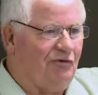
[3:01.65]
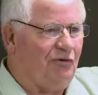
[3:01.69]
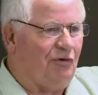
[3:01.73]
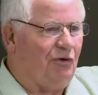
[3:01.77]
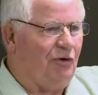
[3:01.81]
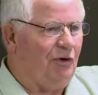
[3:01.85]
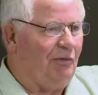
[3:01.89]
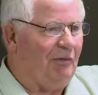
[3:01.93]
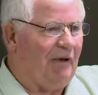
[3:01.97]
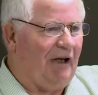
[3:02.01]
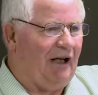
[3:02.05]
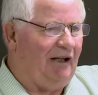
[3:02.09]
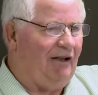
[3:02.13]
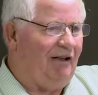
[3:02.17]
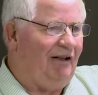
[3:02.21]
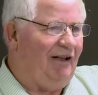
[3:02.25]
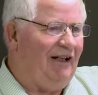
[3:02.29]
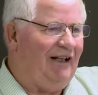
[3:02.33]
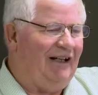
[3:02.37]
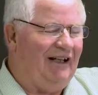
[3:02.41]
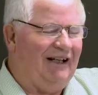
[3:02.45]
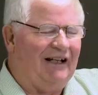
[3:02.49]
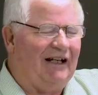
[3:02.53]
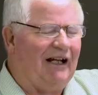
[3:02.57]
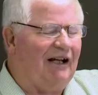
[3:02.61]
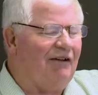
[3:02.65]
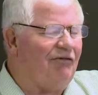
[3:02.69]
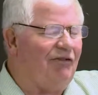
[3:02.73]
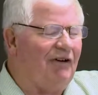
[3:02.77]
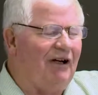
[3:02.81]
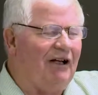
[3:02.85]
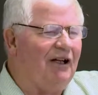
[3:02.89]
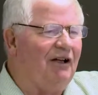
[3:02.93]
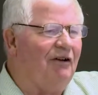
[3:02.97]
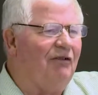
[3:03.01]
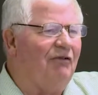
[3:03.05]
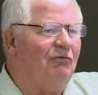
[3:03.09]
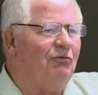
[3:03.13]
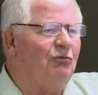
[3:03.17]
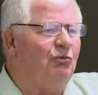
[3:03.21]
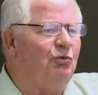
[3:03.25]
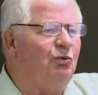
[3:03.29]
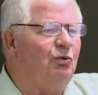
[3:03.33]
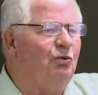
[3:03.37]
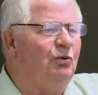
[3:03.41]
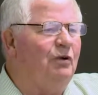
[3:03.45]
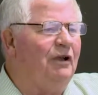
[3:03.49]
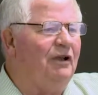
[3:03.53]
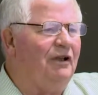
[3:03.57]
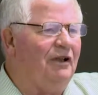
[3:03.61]
format, and I find a
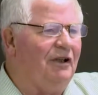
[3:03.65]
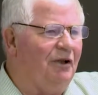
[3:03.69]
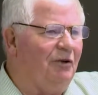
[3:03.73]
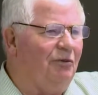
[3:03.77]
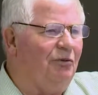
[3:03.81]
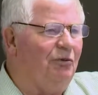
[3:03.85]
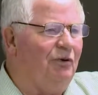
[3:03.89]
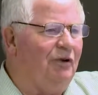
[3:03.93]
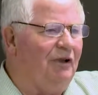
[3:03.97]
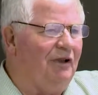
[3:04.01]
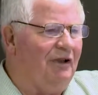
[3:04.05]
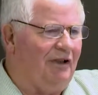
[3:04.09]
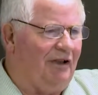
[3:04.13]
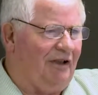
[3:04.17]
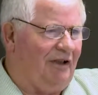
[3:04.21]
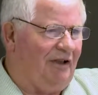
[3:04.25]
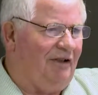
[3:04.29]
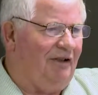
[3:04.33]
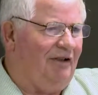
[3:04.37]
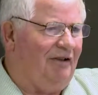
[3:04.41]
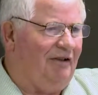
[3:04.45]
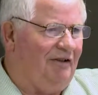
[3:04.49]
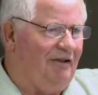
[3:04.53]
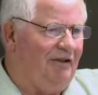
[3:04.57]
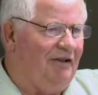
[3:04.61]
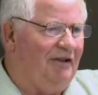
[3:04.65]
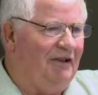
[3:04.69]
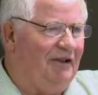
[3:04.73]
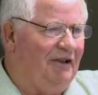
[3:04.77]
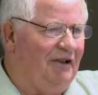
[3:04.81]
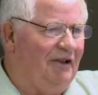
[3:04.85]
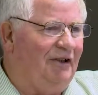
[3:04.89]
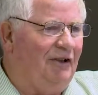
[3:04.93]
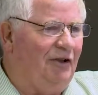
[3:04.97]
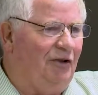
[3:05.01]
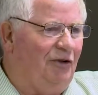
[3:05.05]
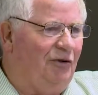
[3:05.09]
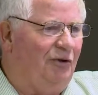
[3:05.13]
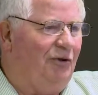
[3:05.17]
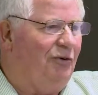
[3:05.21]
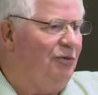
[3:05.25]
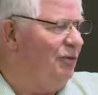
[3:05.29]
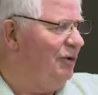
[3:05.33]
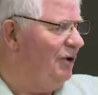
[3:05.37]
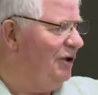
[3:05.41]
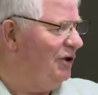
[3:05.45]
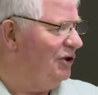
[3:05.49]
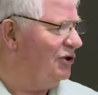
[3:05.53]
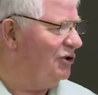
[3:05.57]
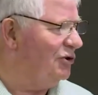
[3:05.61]
really, really good
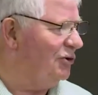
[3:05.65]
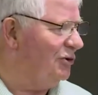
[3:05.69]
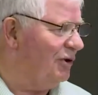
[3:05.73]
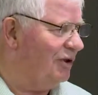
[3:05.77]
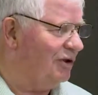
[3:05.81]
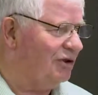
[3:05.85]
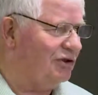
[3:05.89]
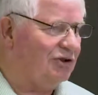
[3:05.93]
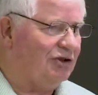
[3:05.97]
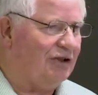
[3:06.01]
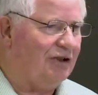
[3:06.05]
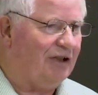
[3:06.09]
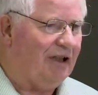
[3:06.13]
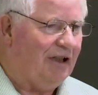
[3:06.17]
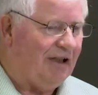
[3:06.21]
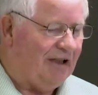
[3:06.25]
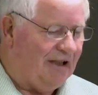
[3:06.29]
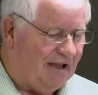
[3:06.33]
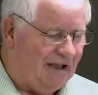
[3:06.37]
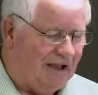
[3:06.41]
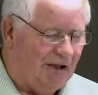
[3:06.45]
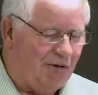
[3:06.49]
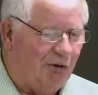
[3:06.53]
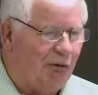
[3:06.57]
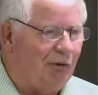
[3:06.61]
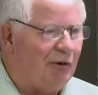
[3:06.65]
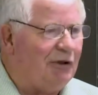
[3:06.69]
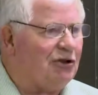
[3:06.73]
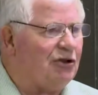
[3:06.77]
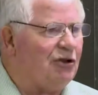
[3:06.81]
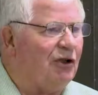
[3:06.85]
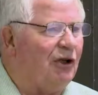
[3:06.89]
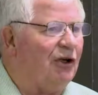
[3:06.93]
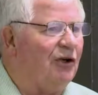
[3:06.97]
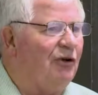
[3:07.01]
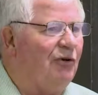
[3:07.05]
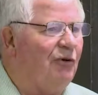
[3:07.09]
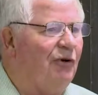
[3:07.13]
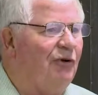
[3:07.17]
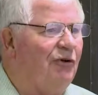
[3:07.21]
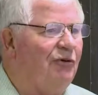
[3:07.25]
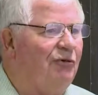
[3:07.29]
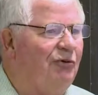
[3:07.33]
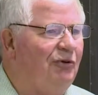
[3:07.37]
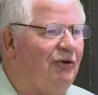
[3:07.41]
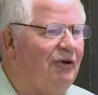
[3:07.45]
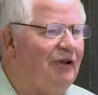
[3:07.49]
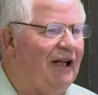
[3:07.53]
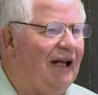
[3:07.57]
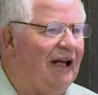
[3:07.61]
resource. Okay, but we started going
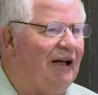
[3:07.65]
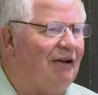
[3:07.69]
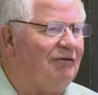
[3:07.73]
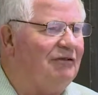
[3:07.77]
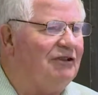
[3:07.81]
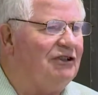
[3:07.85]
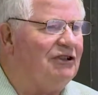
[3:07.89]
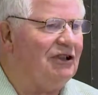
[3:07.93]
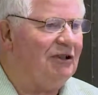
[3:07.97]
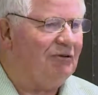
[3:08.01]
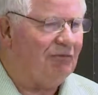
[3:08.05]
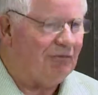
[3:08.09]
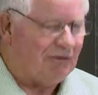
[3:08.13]
through that, and we said,